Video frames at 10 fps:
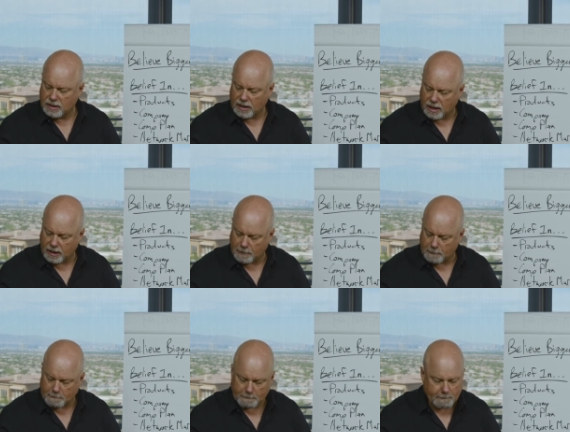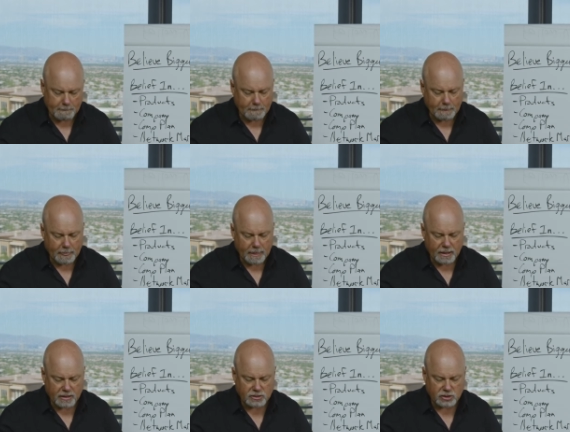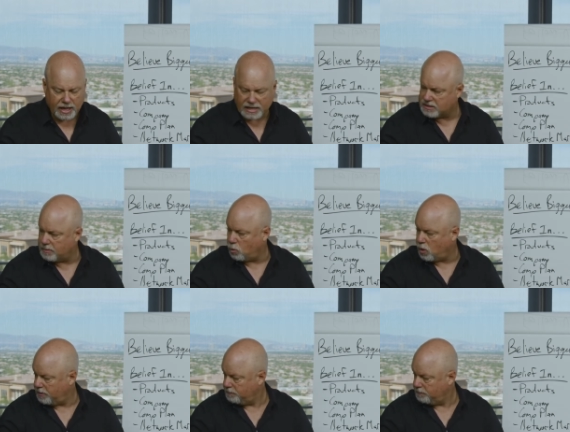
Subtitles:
So that's number one.